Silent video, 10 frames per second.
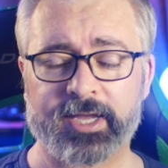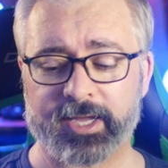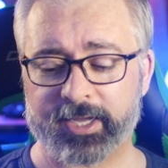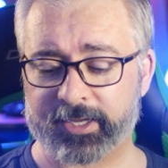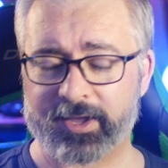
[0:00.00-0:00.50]

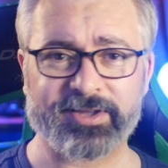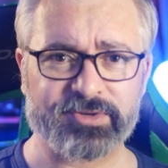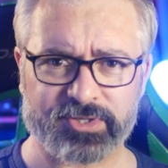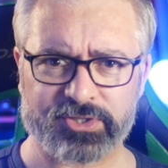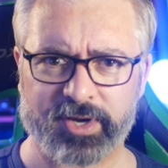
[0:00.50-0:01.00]
I
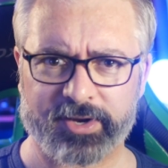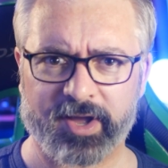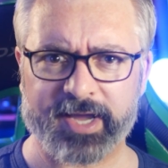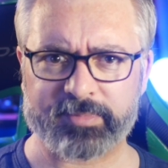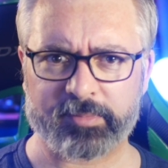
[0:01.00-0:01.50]
usually try and
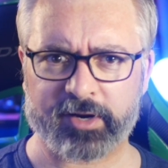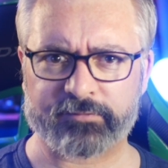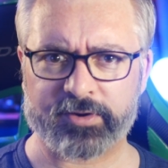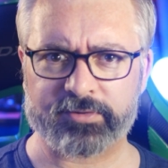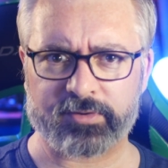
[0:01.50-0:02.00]
hide my
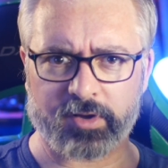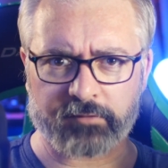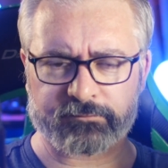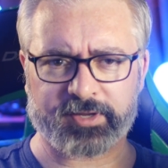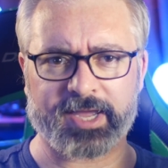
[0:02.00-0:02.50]
microphone
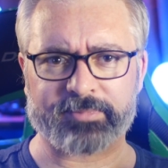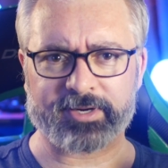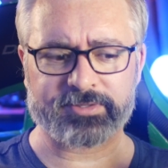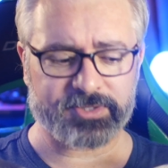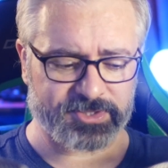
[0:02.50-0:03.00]
off
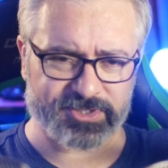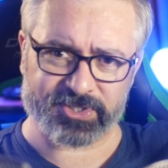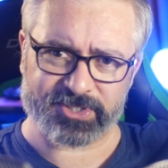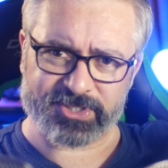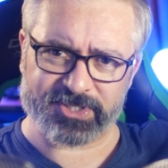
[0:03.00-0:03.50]
camera,
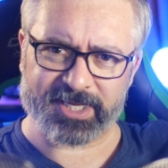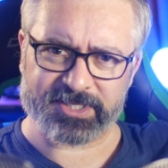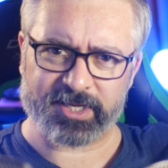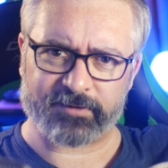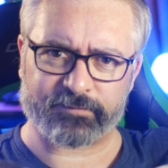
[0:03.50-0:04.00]
just
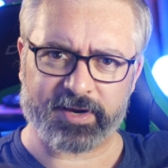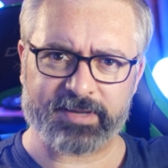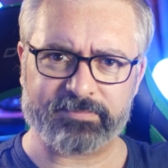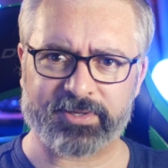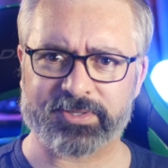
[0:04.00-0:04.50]
outside of
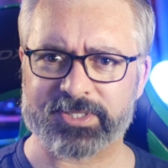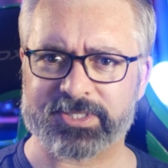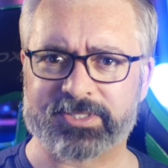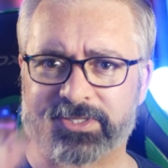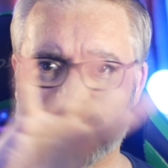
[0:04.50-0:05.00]
frame, because
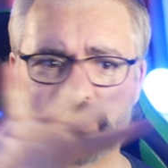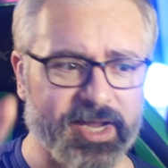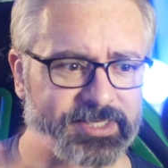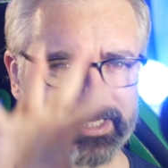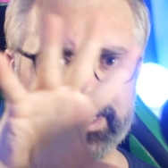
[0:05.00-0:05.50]
it's
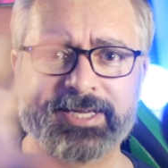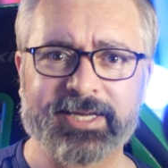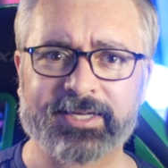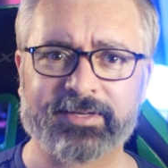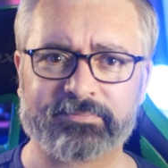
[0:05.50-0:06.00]
distracting,
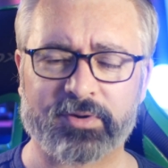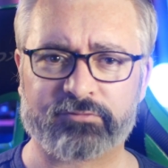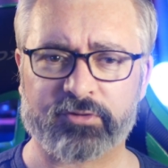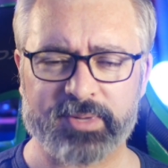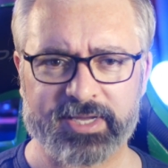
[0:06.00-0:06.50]

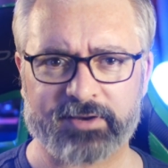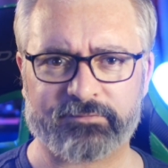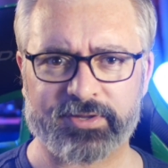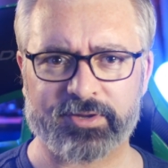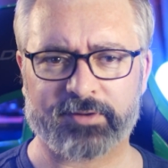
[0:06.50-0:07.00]
both for me
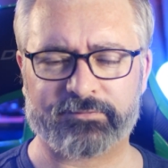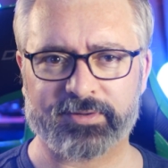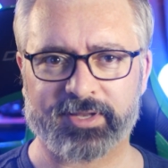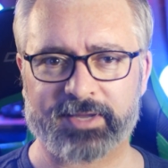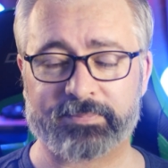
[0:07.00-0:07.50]
and for you, I
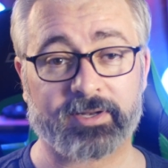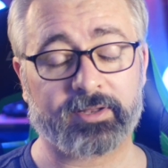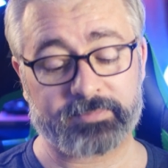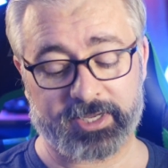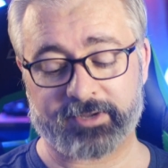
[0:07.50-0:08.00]
feel like. But,
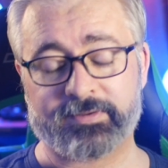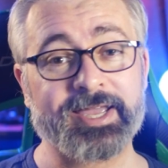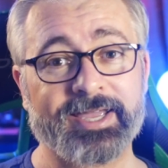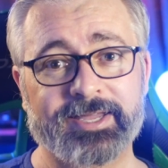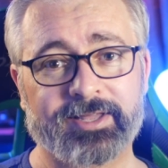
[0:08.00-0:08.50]
you know,
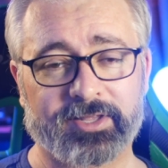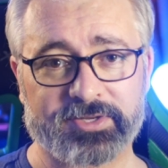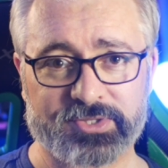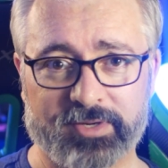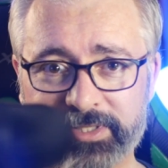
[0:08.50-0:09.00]
a
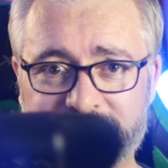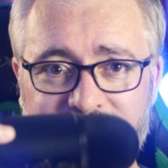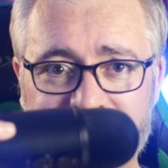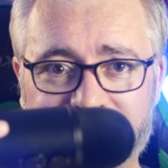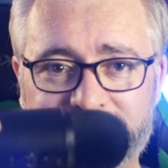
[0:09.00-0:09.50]
lot of streamers
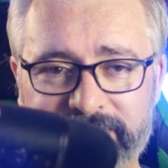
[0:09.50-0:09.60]
have this